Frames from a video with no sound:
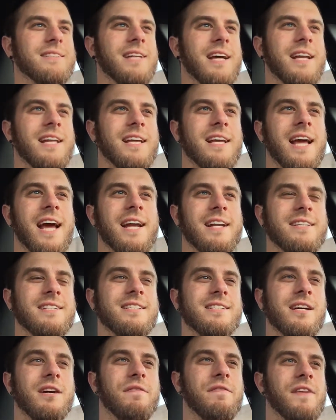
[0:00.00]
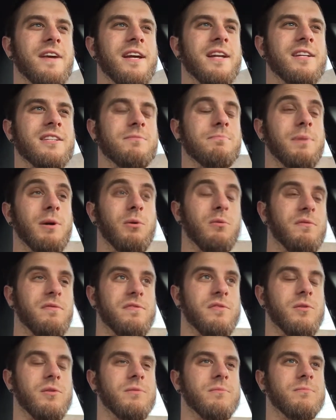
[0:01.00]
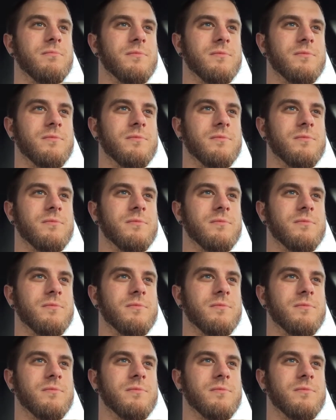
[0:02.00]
that he had his stuff in is built for